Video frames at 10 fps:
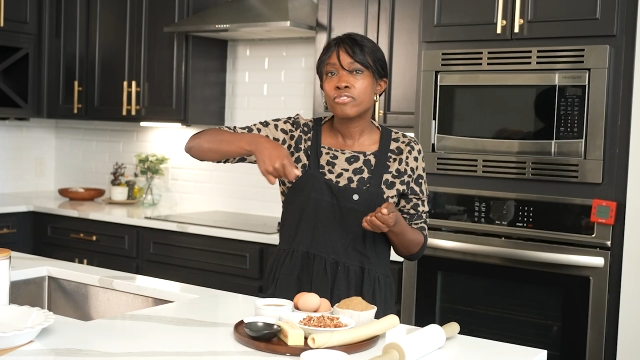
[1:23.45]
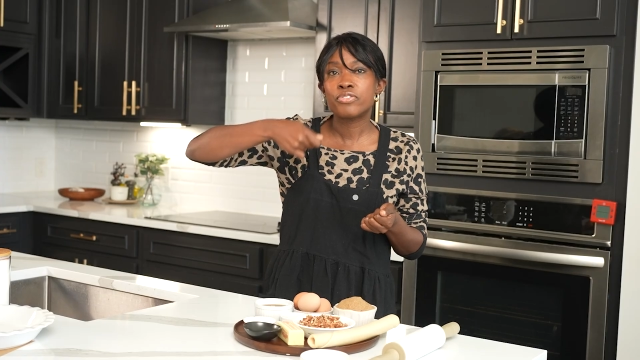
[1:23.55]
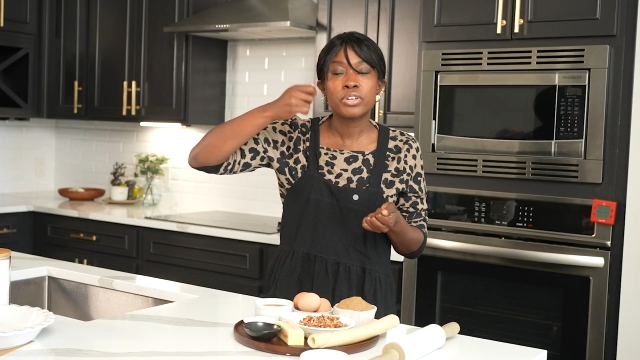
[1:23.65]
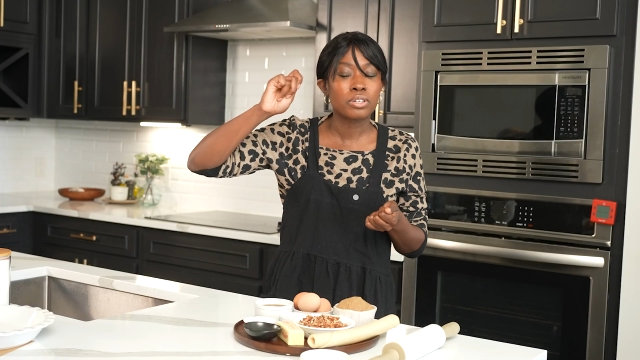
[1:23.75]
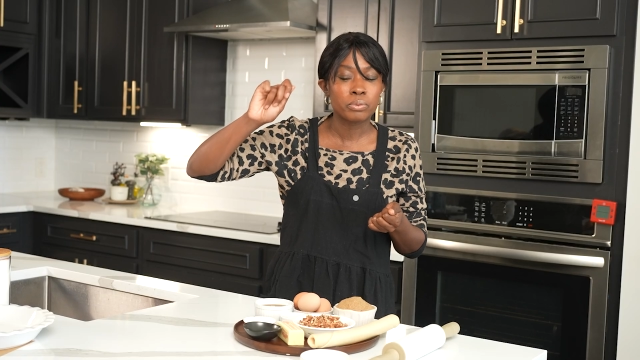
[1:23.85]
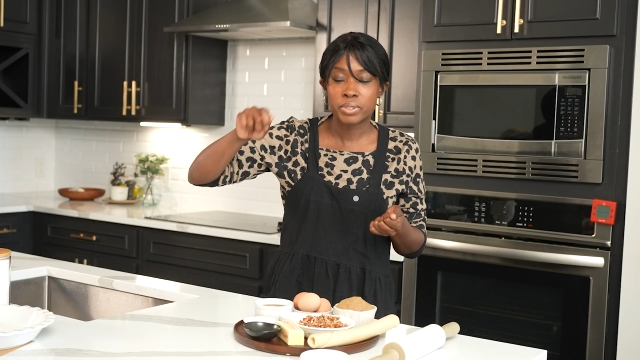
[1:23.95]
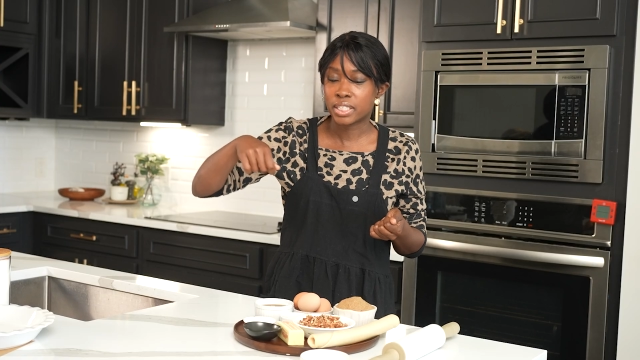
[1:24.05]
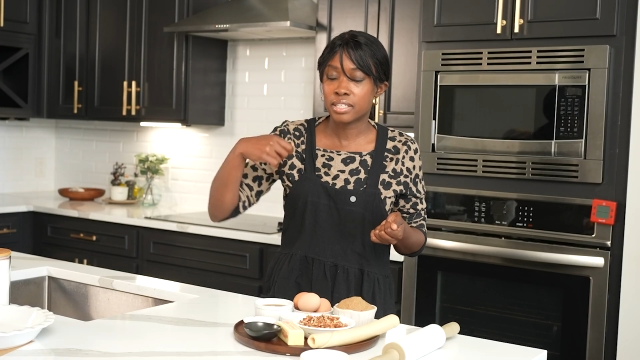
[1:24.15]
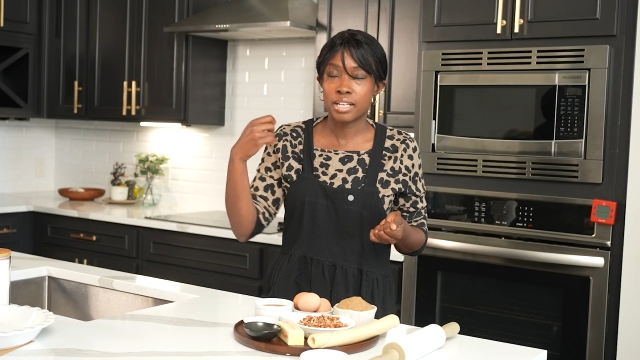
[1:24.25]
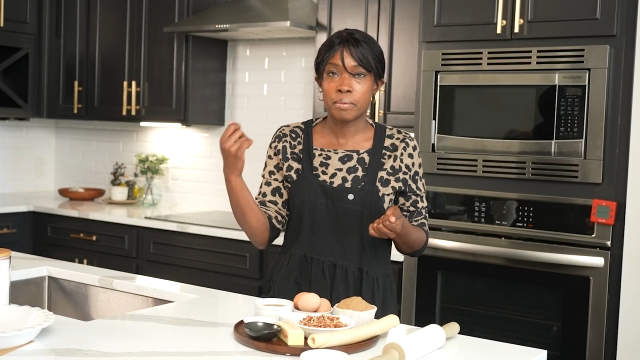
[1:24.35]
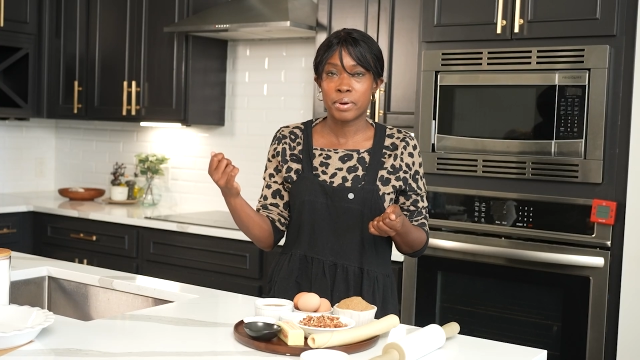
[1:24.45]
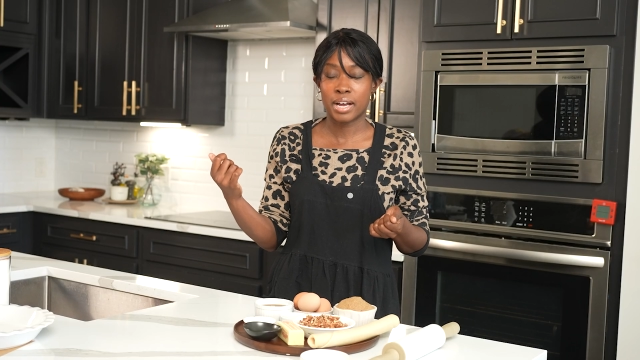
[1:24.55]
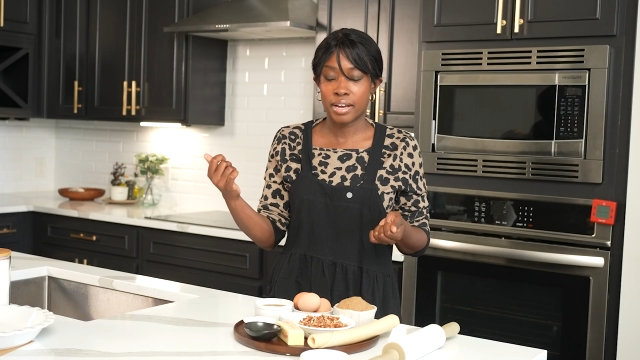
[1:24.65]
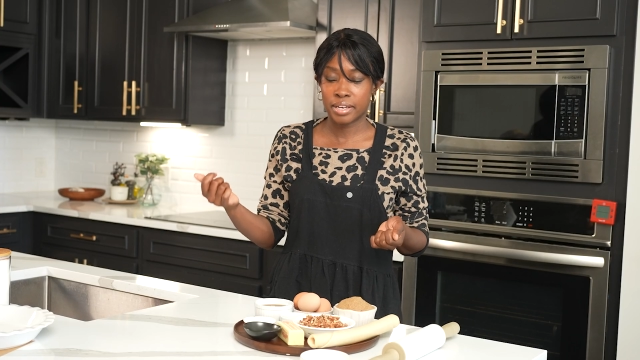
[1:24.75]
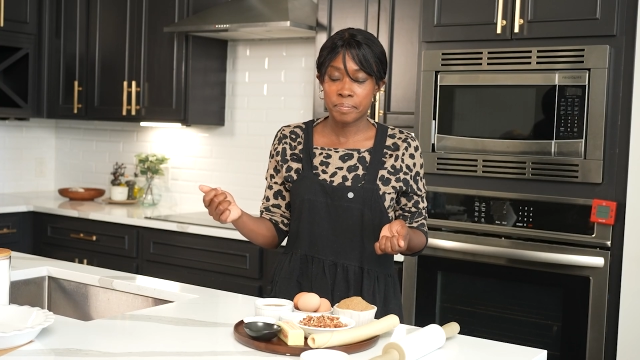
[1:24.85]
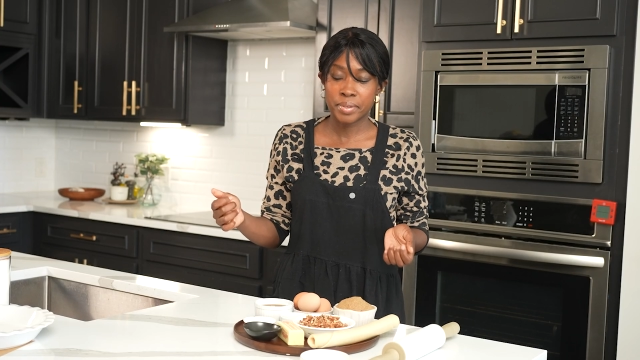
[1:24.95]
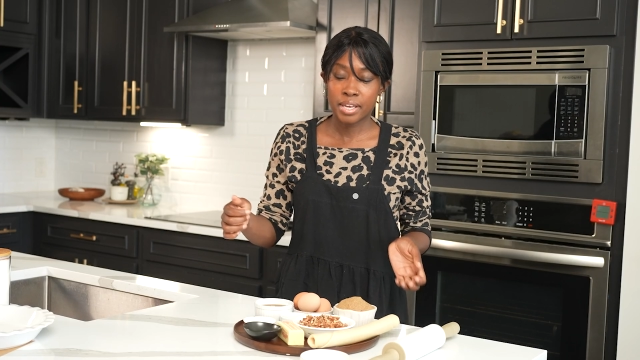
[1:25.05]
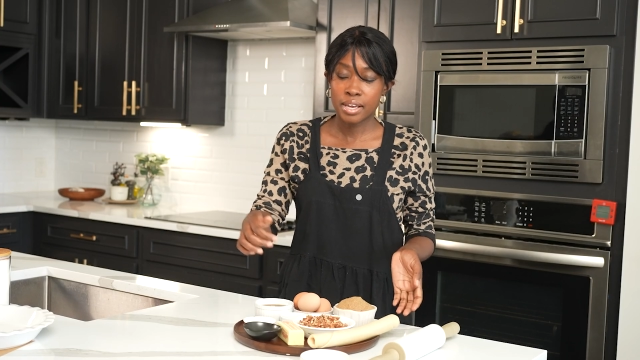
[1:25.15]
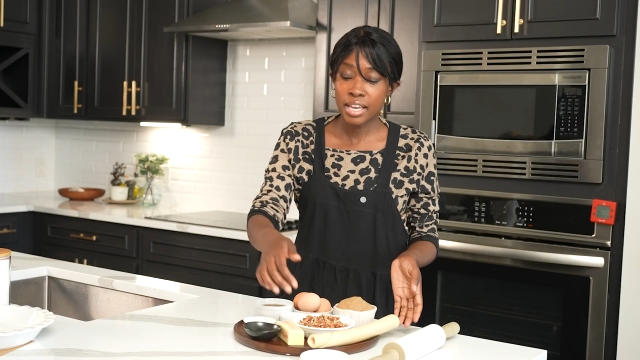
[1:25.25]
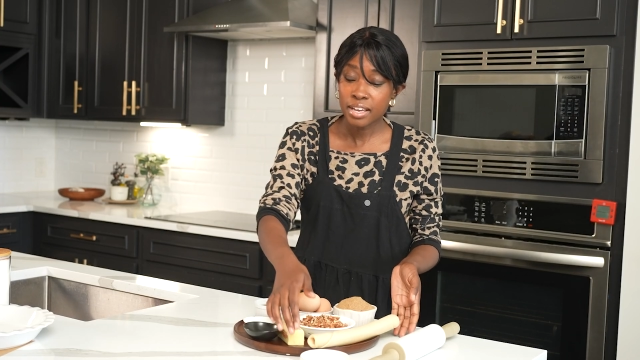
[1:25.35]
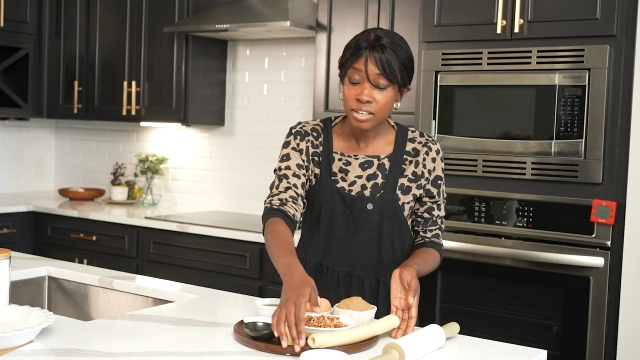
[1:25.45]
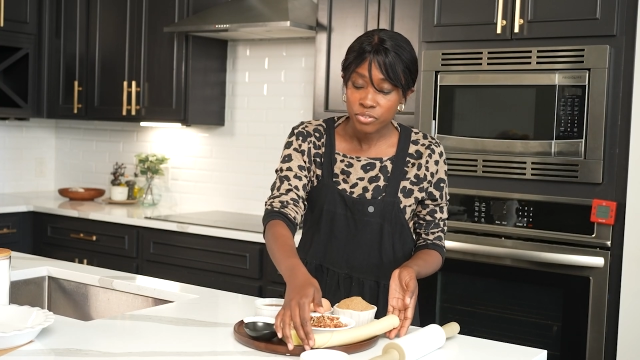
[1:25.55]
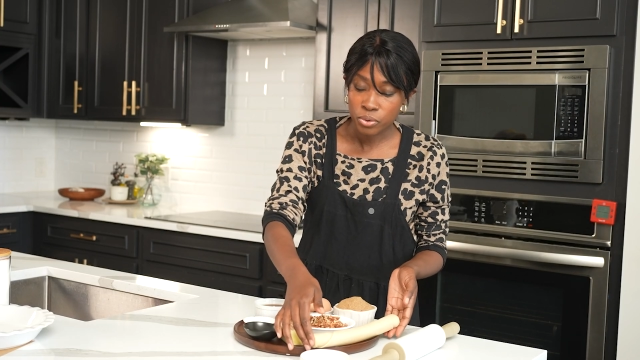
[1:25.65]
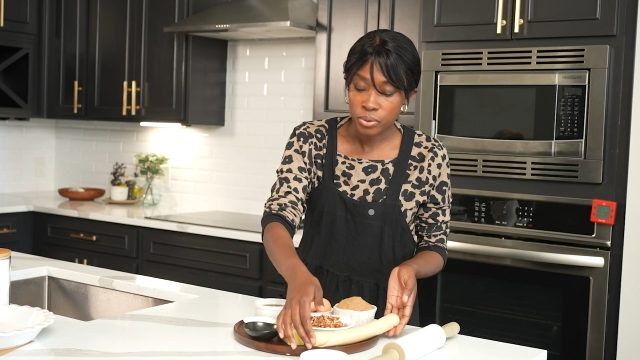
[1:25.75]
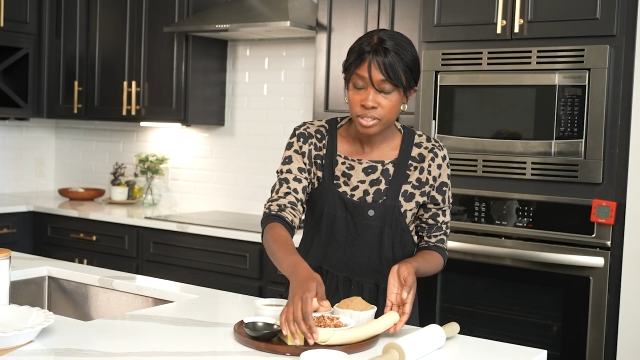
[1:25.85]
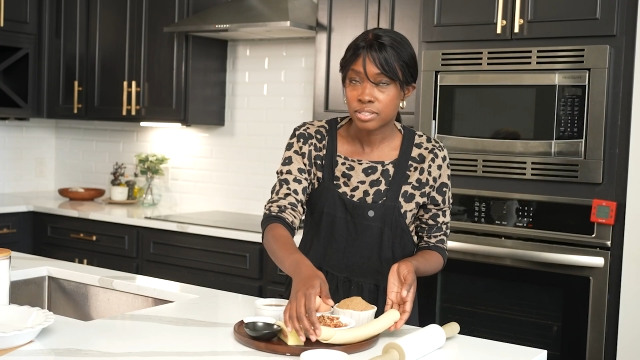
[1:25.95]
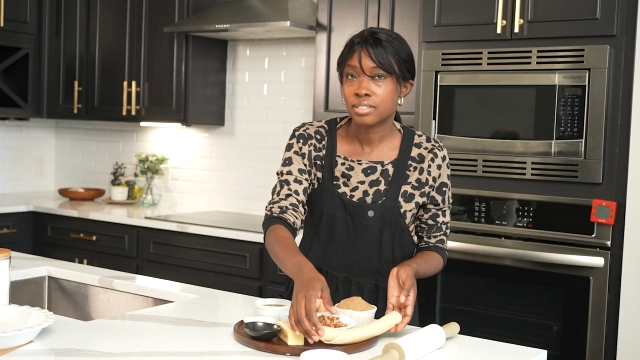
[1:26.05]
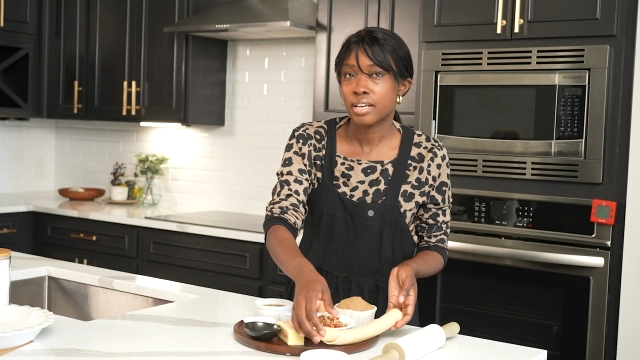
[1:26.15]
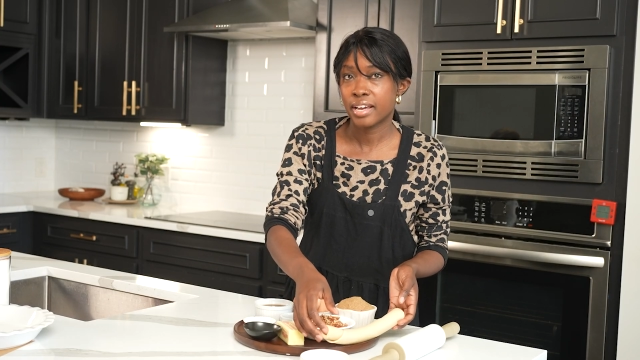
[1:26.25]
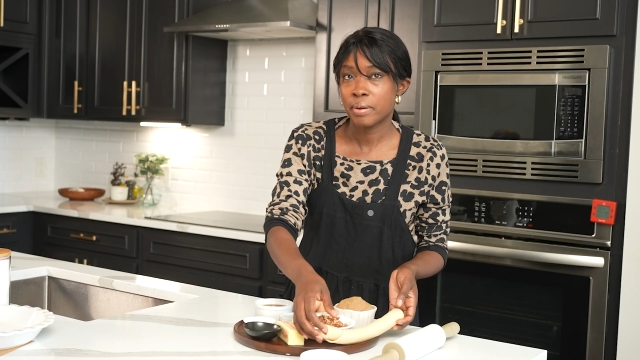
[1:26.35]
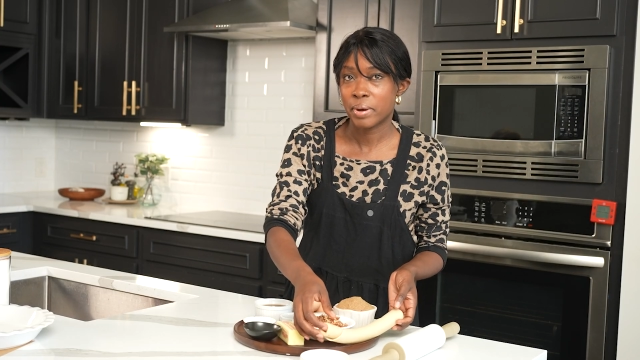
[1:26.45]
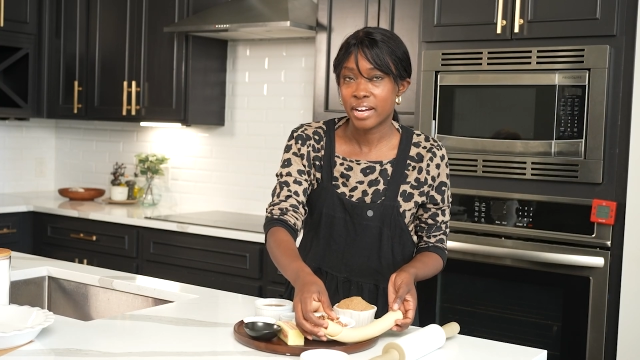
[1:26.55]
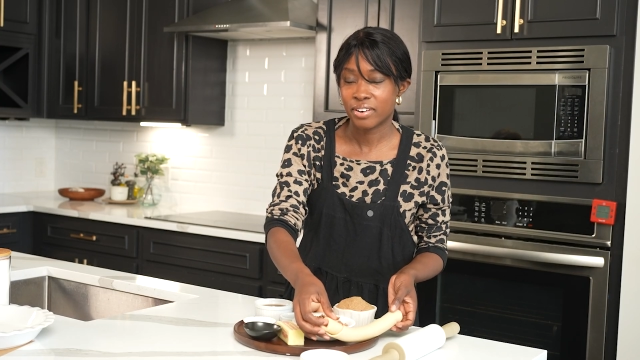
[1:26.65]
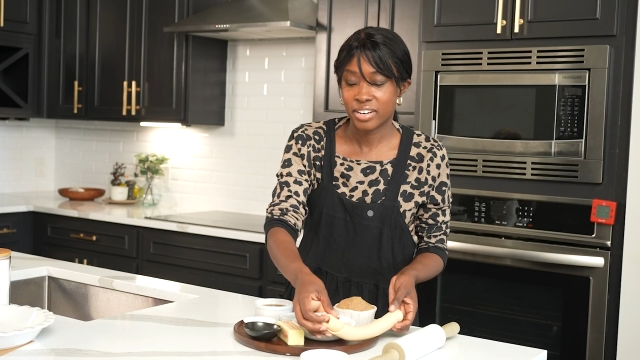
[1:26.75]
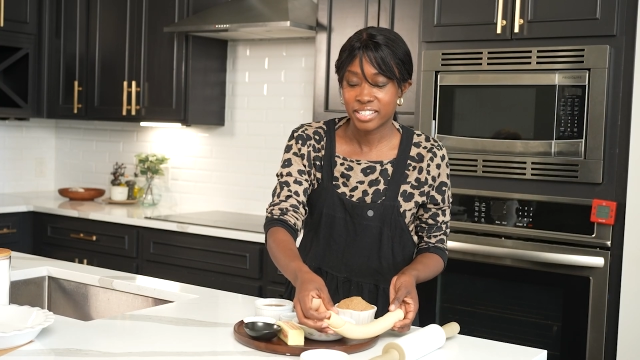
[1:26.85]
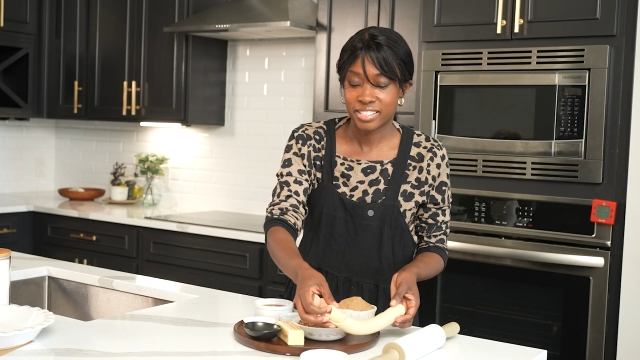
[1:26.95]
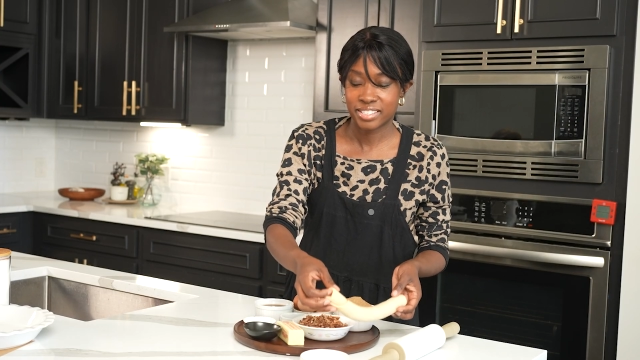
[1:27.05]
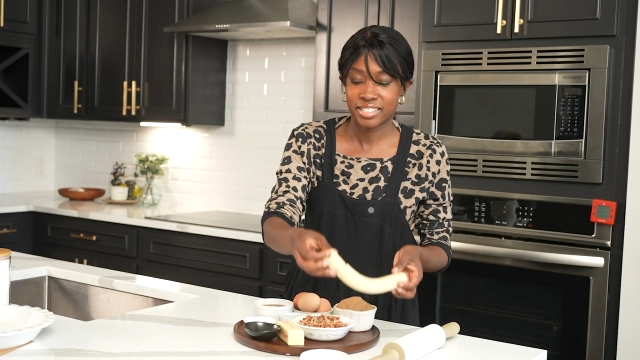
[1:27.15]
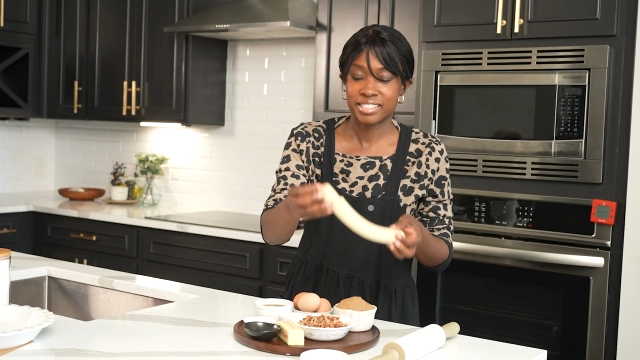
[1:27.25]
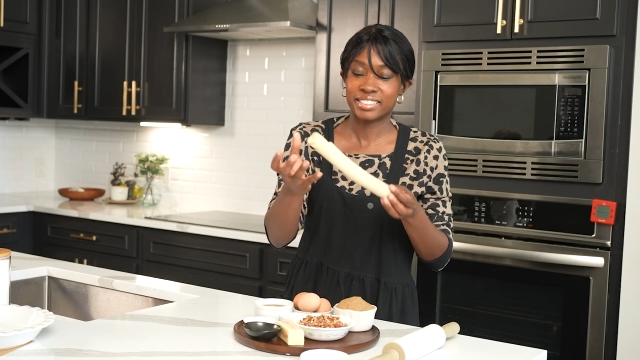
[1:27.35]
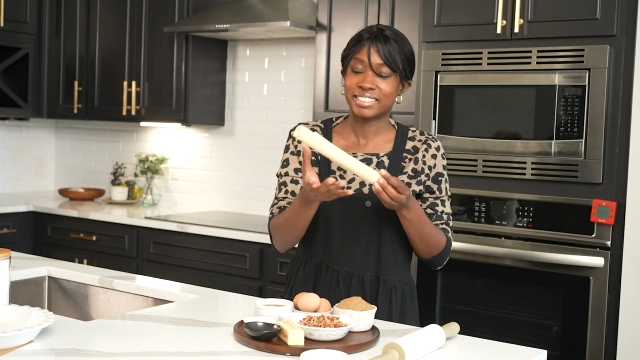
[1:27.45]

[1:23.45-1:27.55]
feel within that pie. And of course, a pie crust.